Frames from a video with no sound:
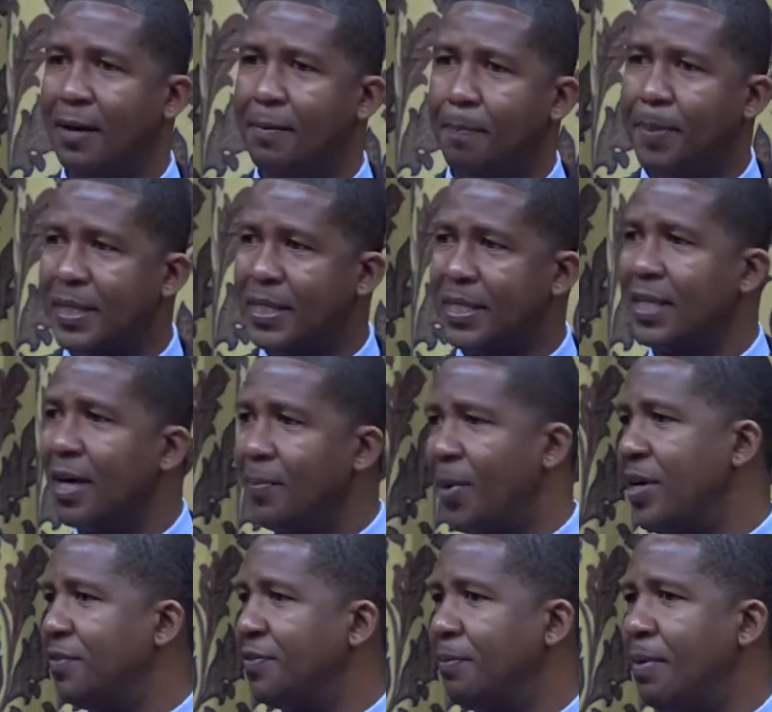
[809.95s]
beating up on
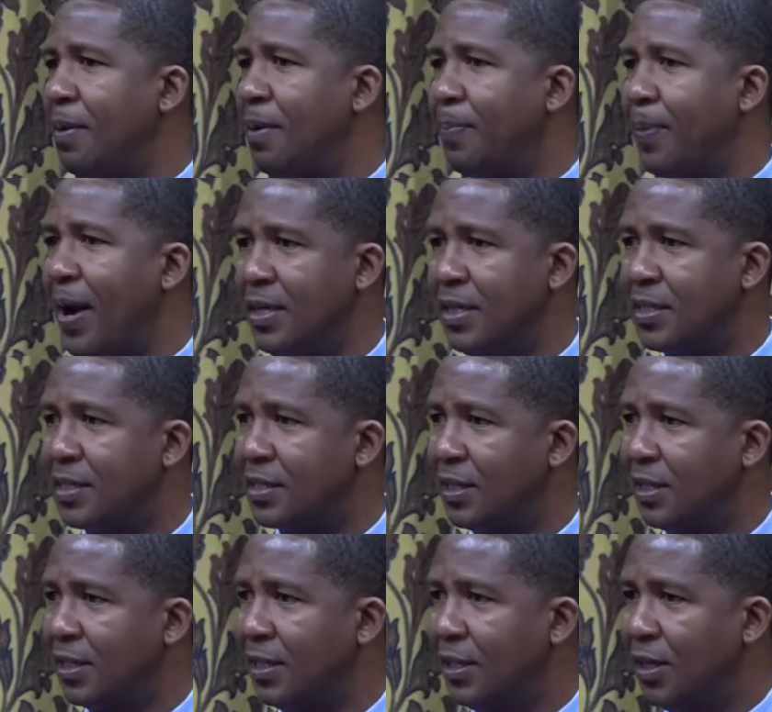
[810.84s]
the former Prime
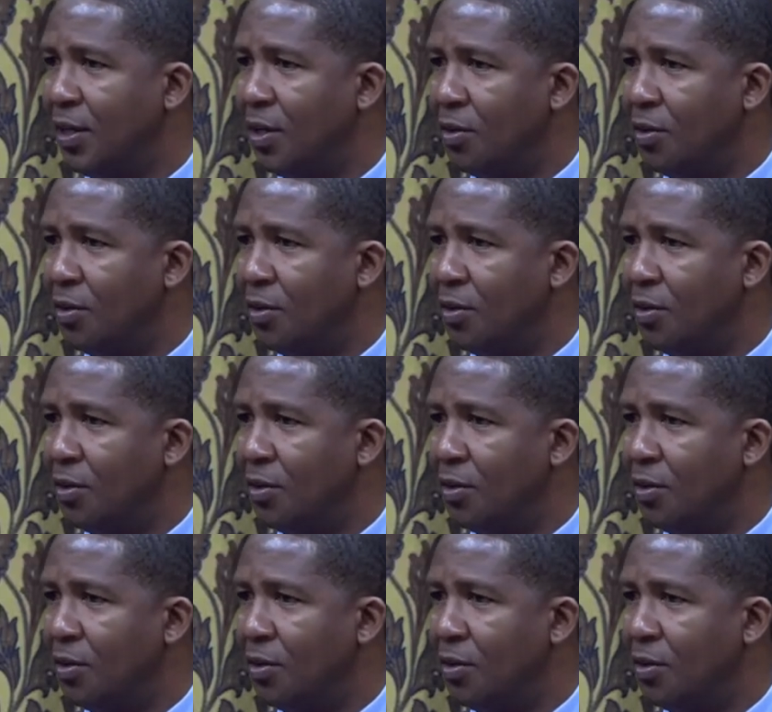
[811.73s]
Minister